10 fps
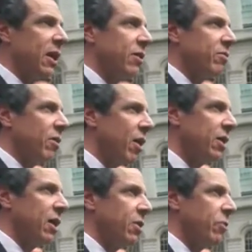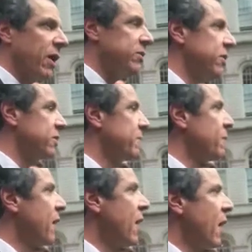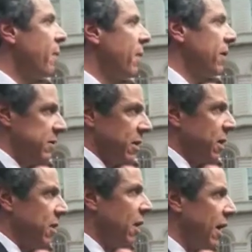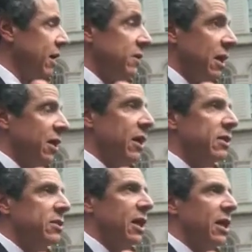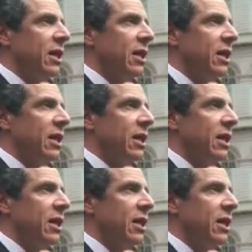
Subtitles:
other races. But I can tell you this,